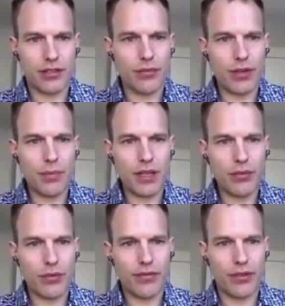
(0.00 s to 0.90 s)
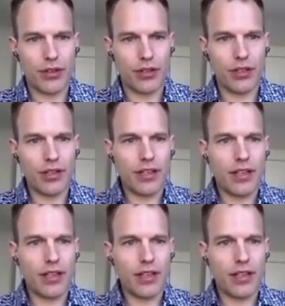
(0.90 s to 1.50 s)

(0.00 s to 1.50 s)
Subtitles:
repeat referral.